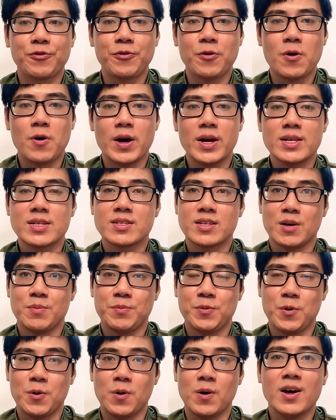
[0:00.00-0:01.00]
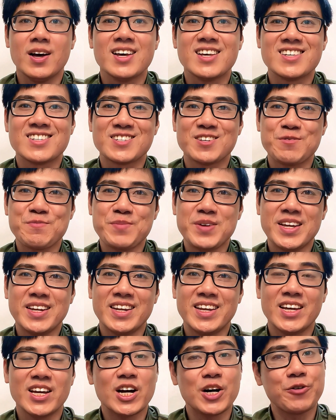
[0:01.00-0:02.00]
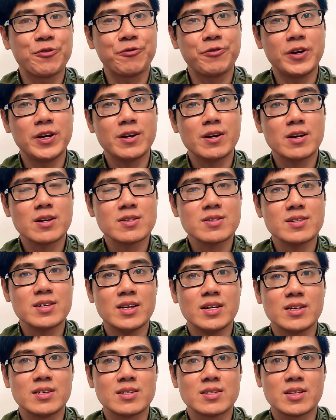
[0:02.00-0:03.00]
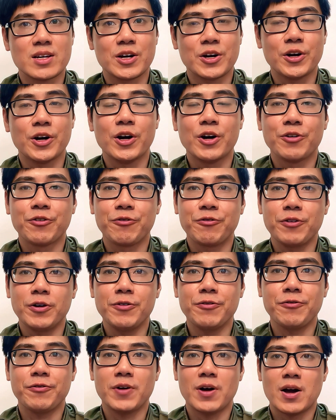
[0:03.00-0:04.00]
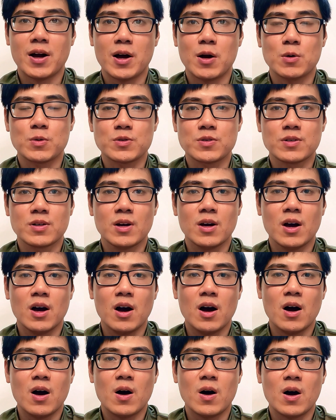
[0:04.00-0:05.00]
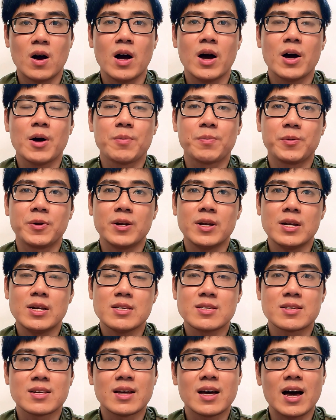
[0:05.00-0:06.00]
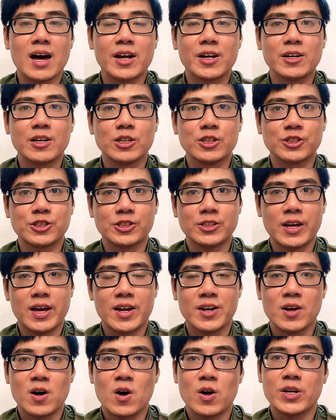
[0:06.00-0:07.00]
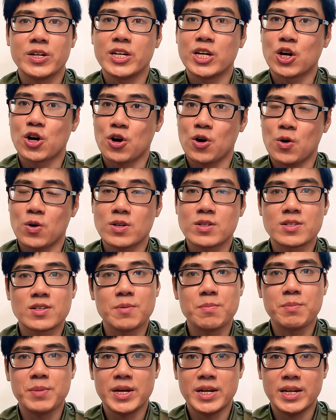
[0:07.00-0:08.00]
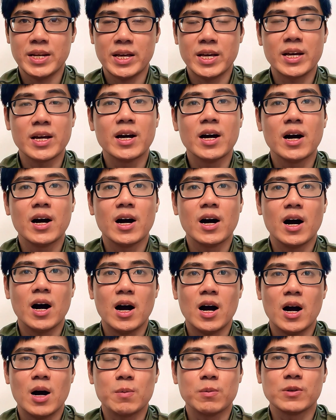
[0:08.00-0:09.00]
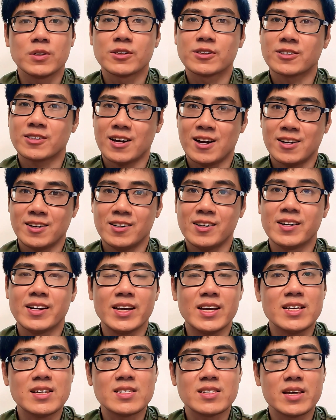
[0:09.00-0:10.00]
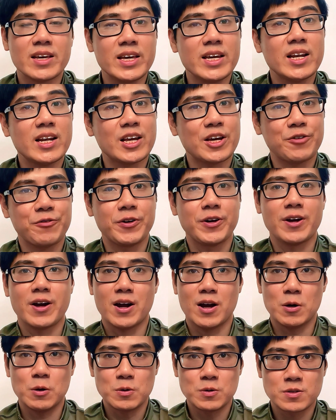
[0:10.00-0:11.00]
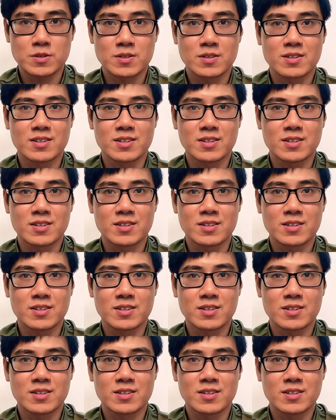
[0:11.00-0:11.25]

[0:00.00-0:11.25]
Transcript: For example, the meaning of Venus is the 5th house, or please understand or decode the meaning of Saturn in the 11th house.